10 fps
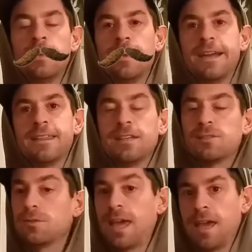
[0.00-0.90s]
I think it's
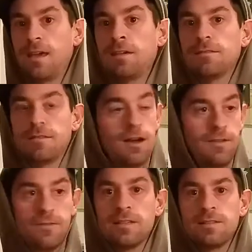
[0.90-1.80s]
okay.
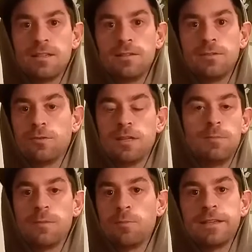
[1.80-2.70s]
Obviously, you don't need
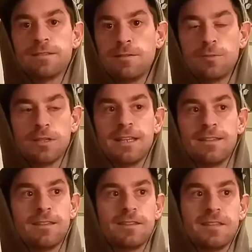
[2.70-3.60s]
my blessing, but I
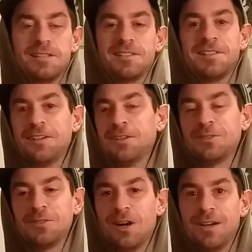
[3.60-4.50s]
think that that's
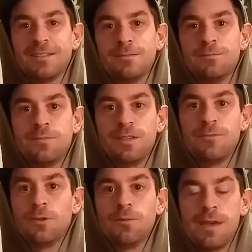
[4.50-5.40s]
awesome if
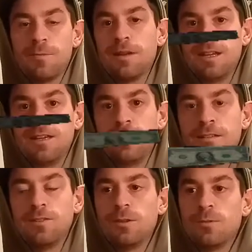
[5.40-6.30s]
you can make money
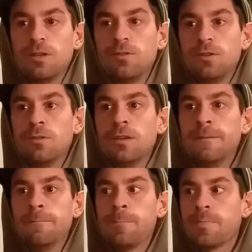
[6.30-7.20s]
doing what you do.
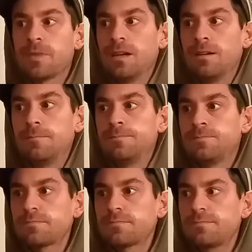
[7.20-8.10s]

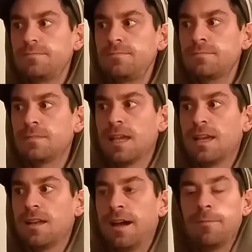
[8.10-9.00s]

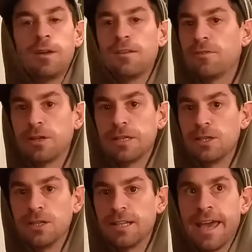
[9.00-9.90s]
And I'm not very
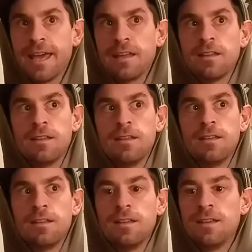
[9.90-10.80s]
good at,
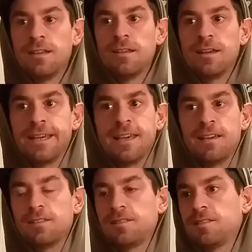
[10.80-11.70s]
I
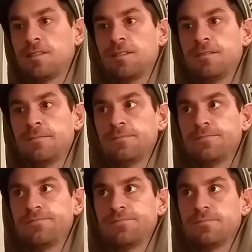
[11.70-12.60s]
guess,
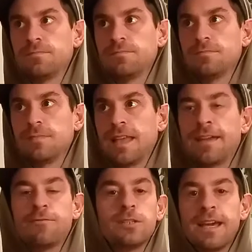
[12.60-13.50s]

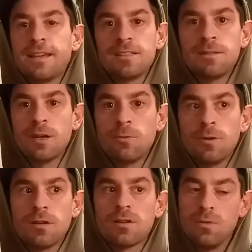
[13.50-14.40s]
advertising my
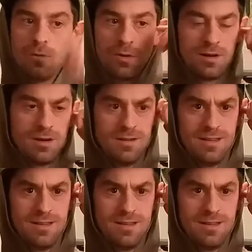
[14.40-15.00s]
work or